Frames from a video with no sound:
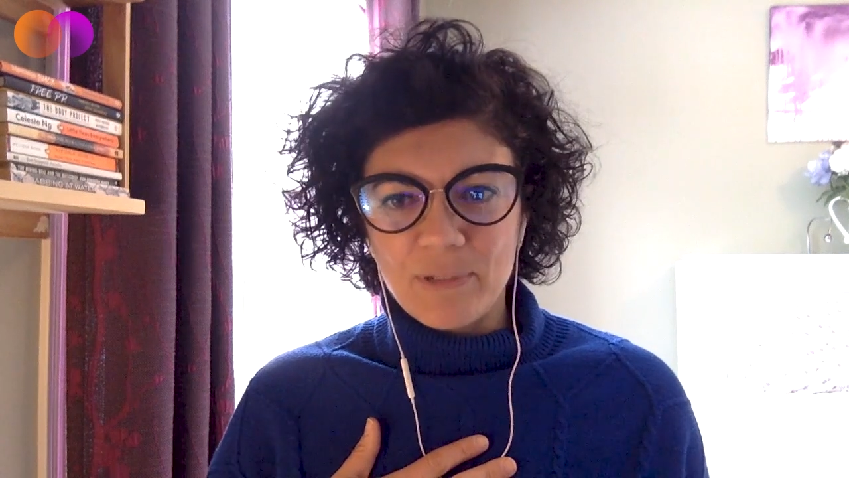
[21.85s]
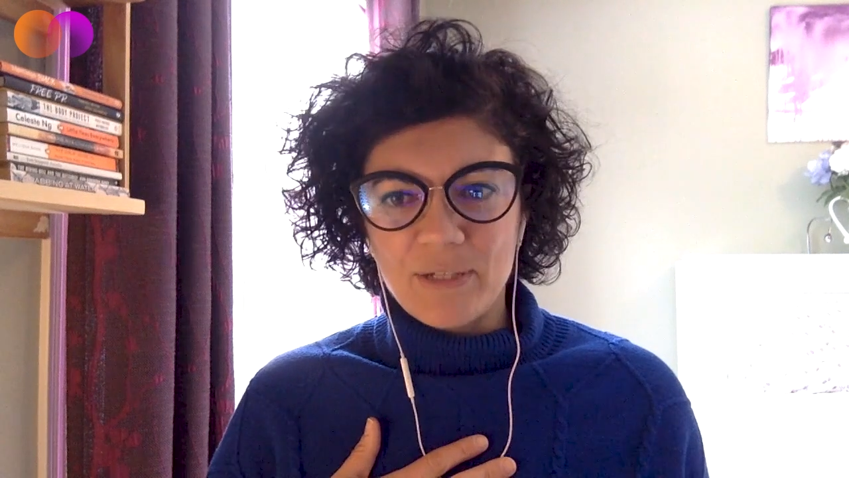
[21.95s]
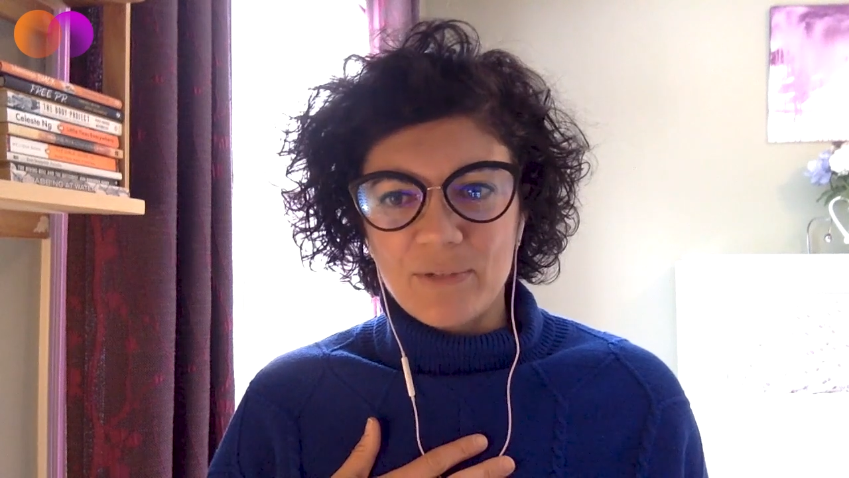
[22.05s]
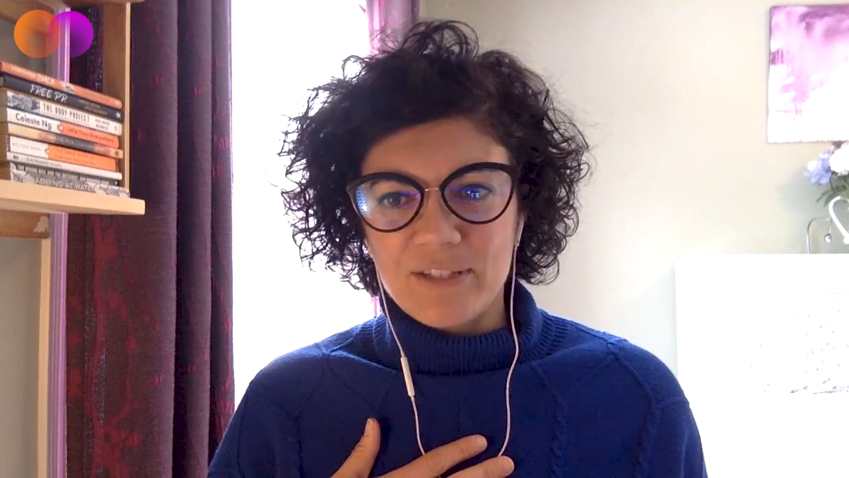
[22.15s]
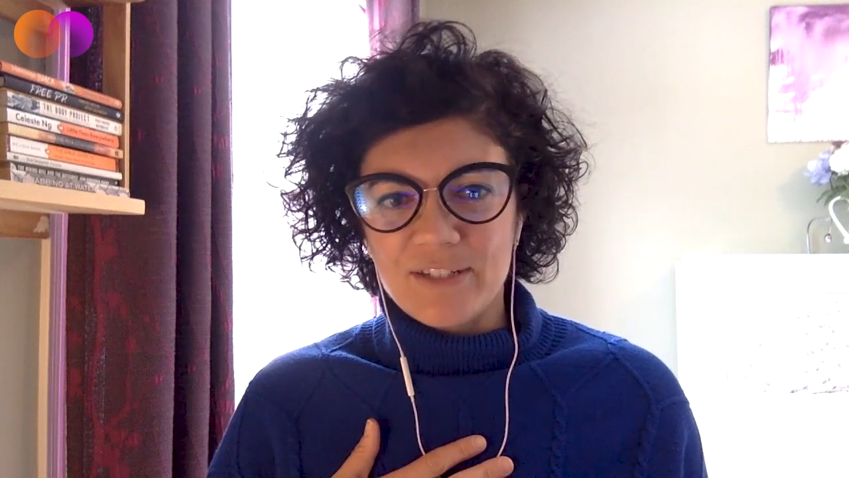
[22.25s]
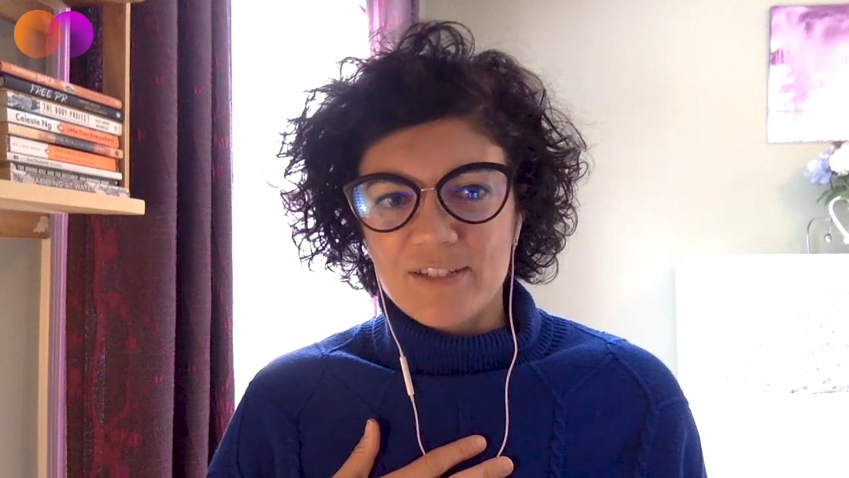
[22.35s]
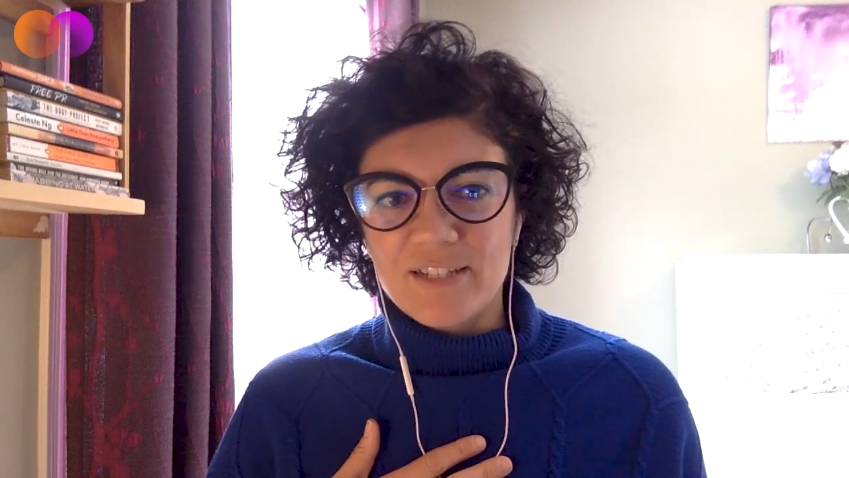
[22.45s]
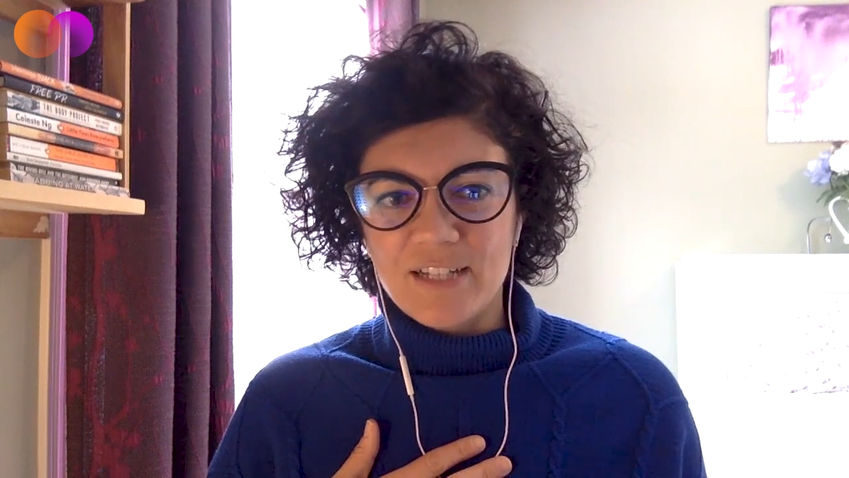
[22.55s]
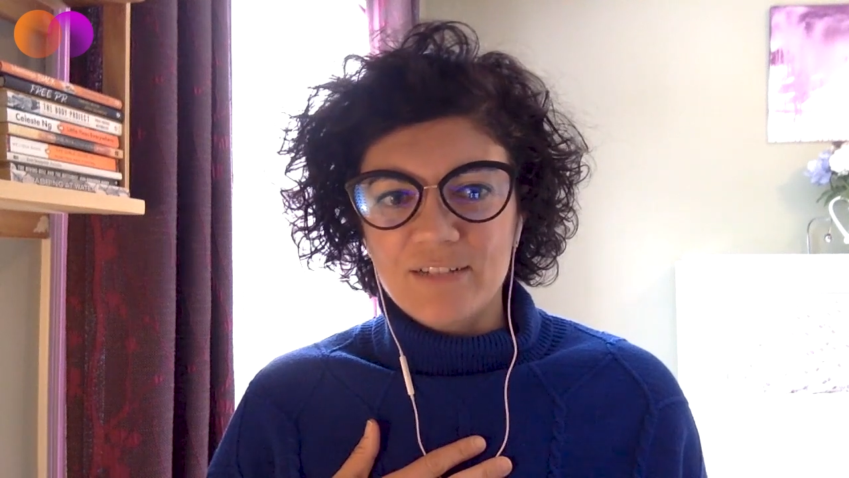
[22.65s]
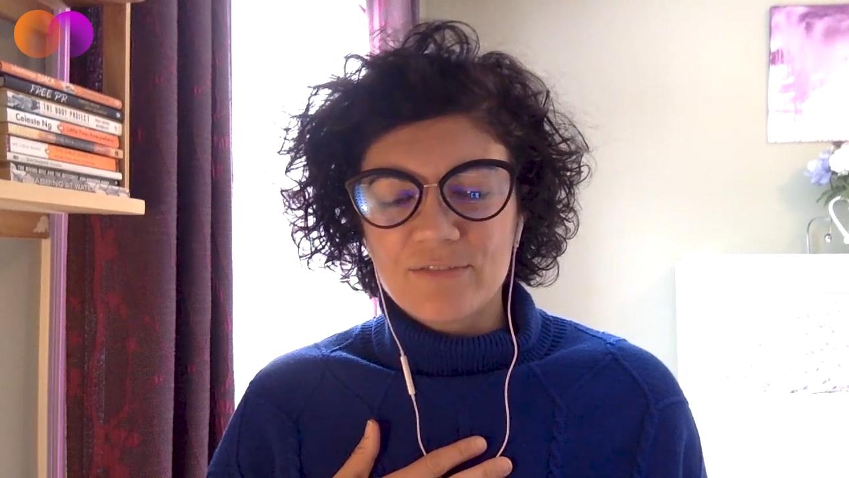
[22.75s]
deeply with
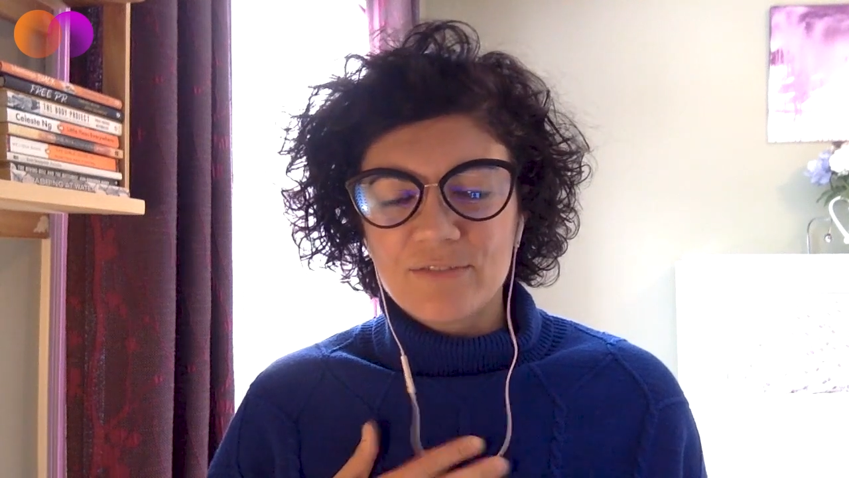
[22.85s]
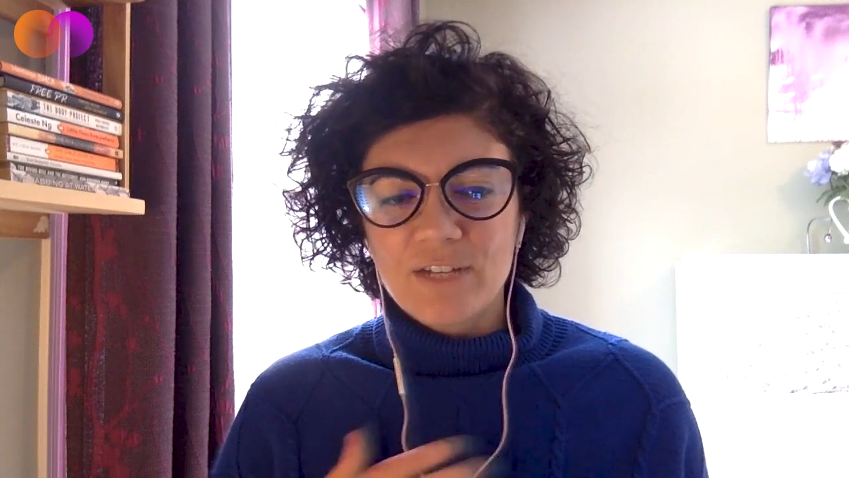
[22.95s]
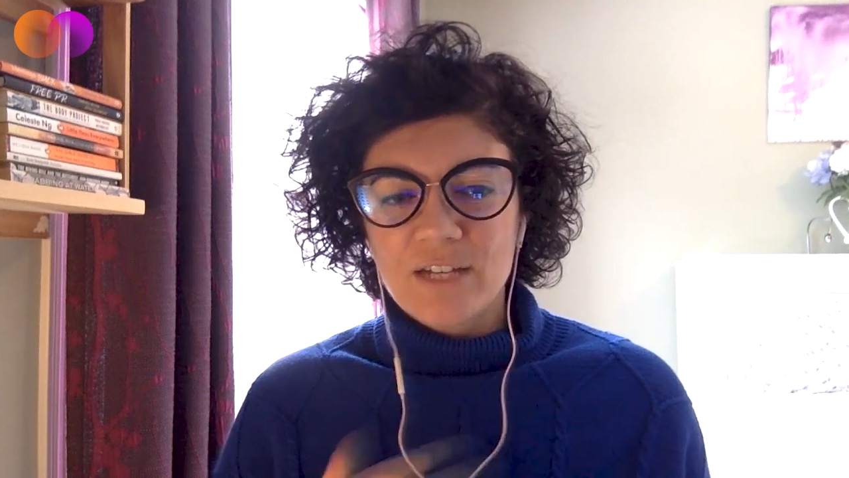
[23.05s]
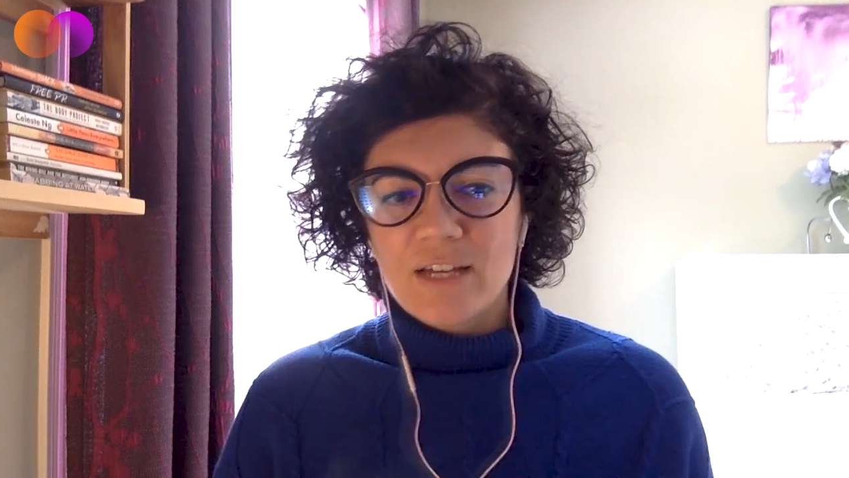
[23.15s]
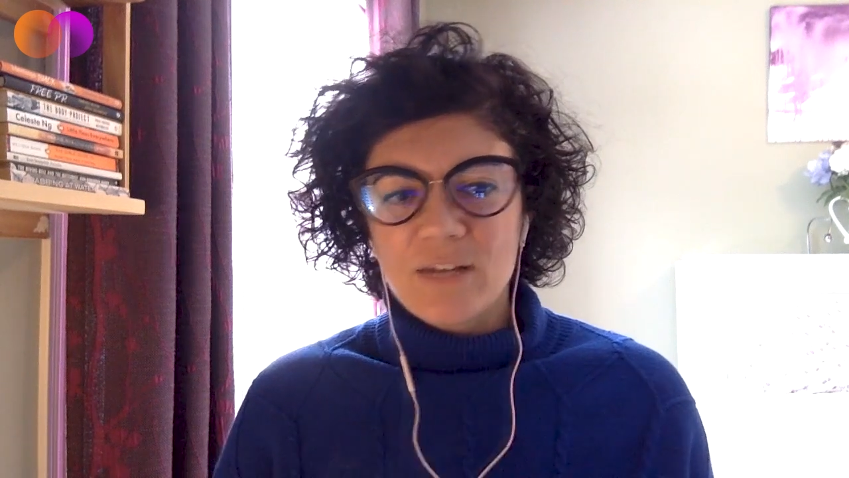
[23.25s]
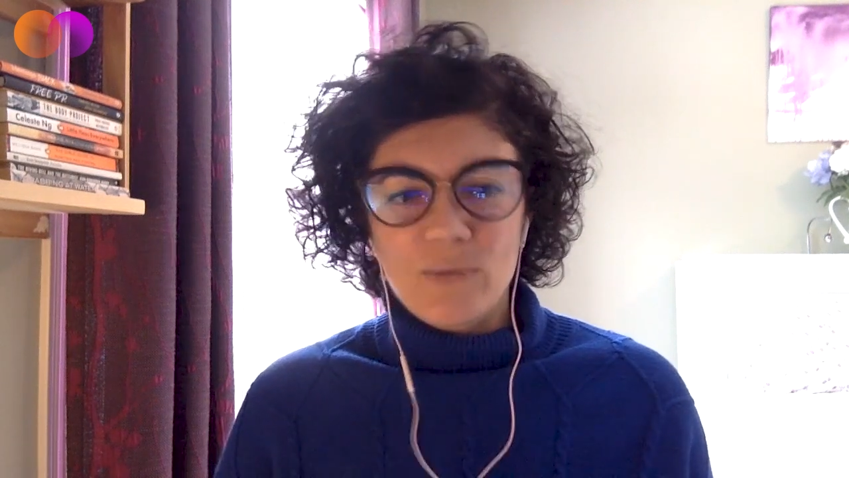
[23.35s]
yourself.